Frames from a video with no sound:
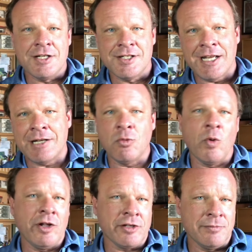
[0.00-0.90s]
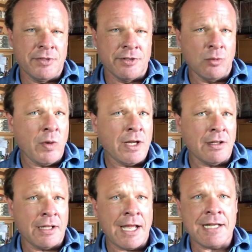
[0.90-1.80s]
and welcome to the
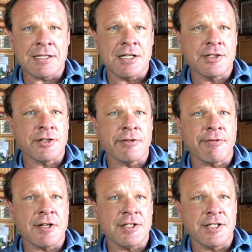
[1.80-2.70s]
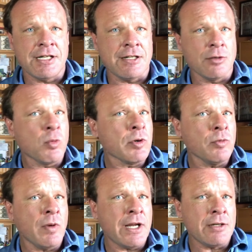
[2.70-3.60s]
Well at Surf City, the
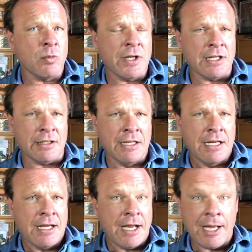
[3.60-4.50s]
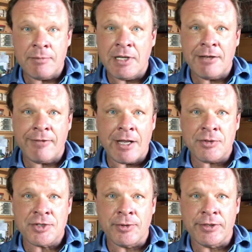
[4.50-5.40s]
worldwide well. I'm Dave
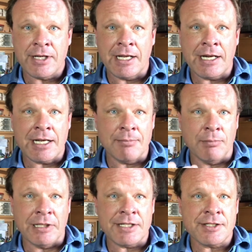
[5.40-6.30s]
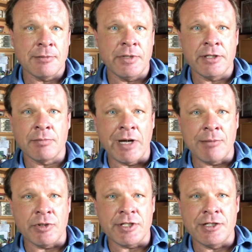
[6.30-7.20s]
Householder and I am blessed to be your
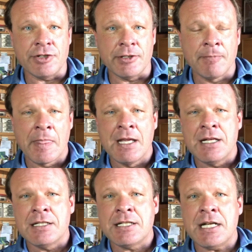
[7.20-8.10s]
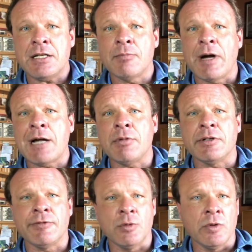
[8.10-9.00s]
Bible teacher. Take your Bible
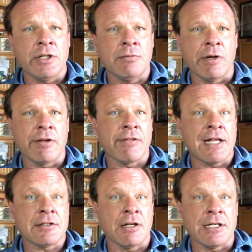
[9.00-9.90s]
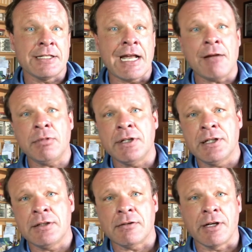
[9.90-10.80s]
if you would, whether that's on a
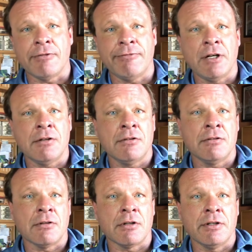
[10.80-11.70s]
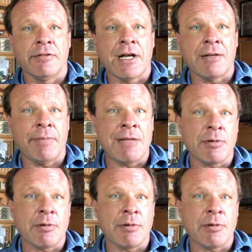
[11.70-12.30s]
tablet or on a phone or you got a paper